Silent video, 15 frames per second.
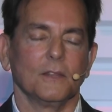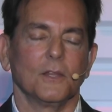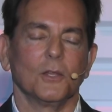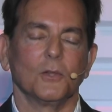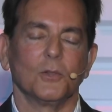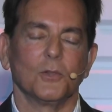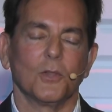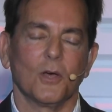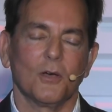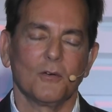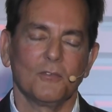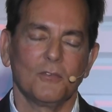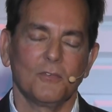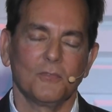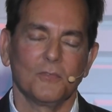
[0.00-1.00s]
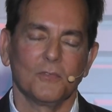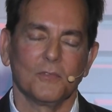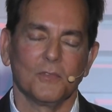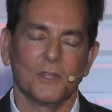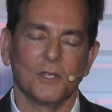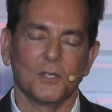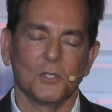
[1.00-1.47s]
the love
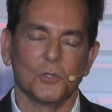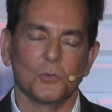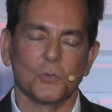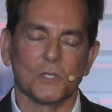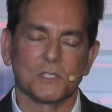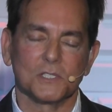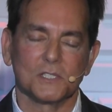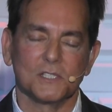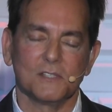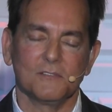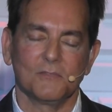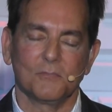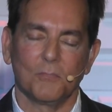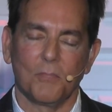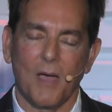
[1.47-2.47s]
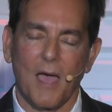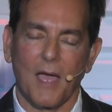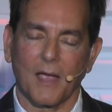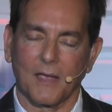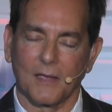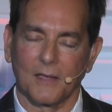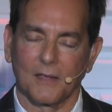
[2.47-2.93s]
that you receive back.